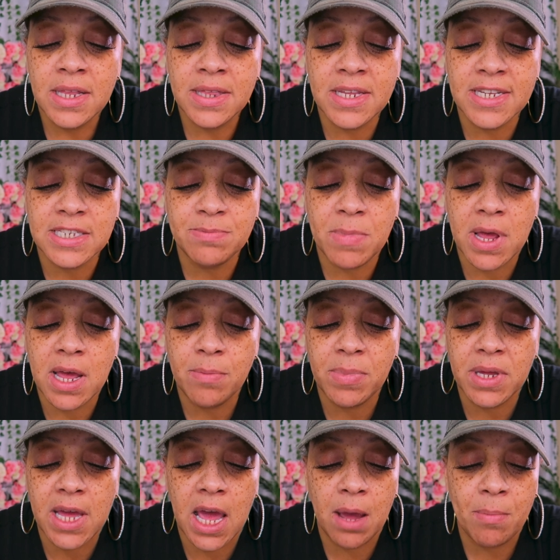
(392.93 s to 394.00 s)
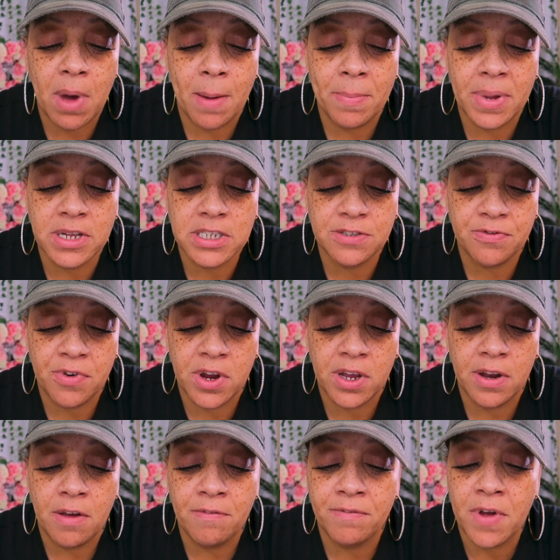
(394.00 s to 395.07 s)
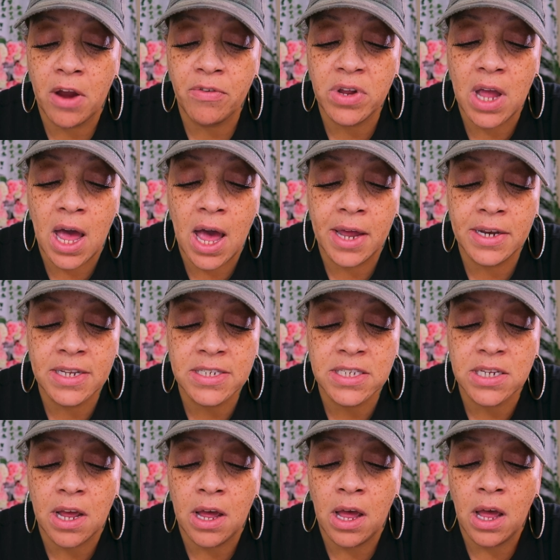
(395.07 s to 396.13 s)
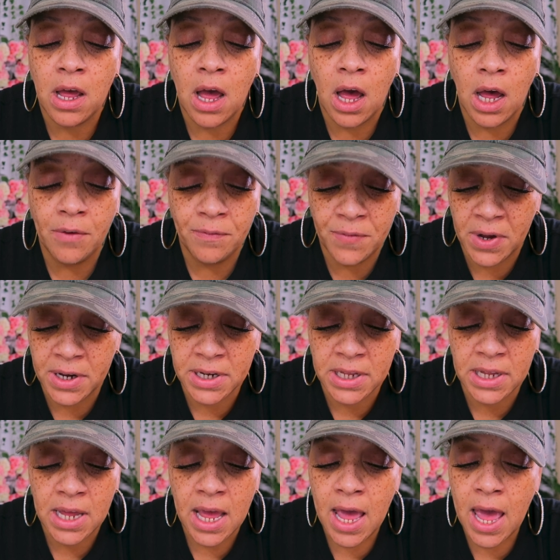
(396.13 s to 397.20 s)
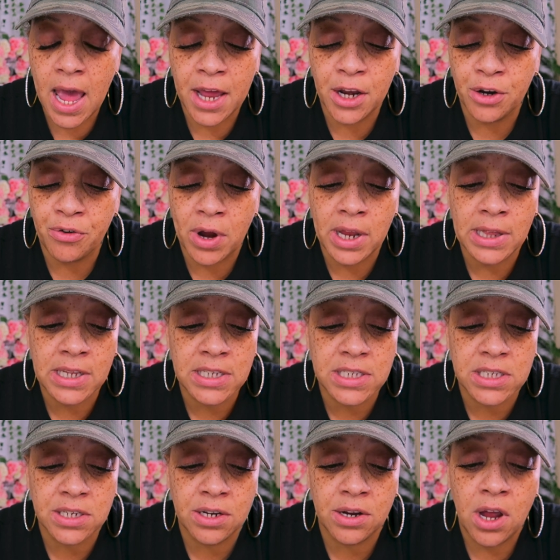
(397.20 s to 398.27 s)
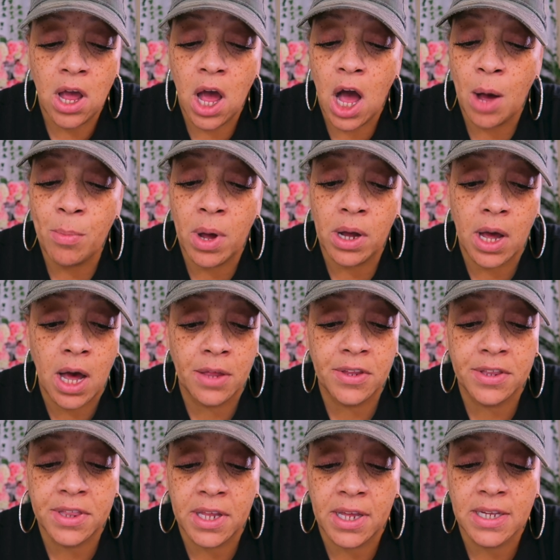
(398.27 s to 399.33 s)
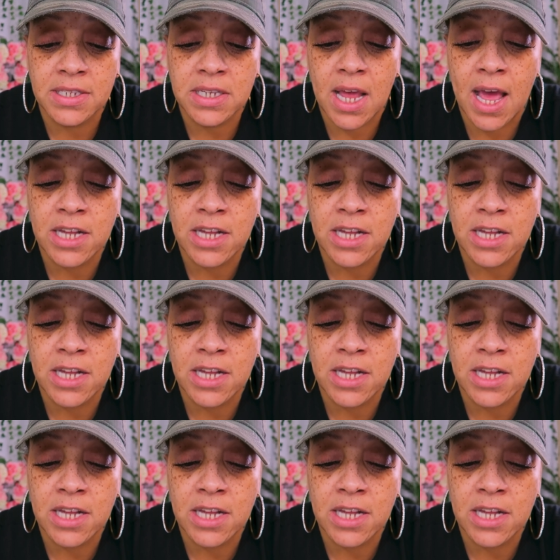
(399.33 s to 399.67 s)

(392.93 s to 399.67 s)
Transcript: This man became my best friend, very honest, funny, and a great listener, among other things.